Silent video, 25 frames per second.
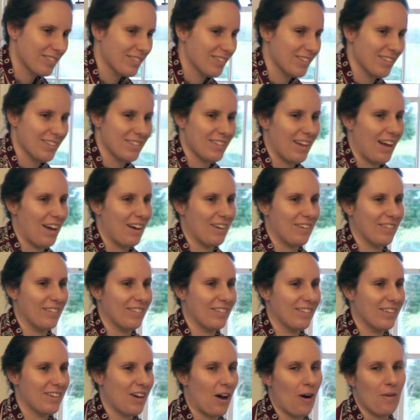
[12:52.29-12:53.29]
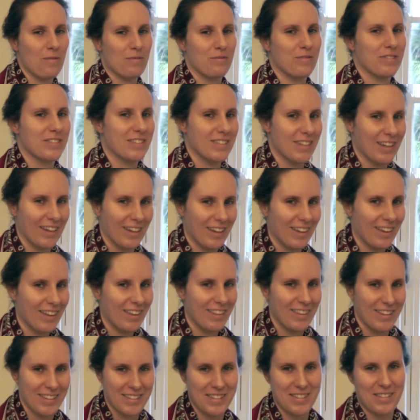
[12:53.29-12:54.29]
just how comforting
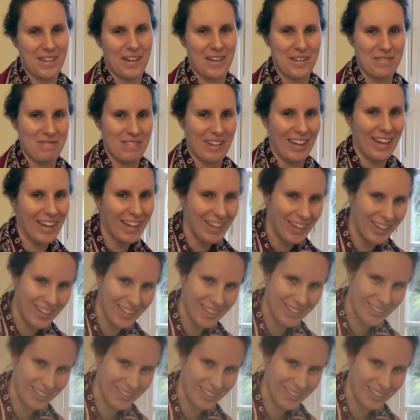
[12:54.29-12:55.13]
this is going to be.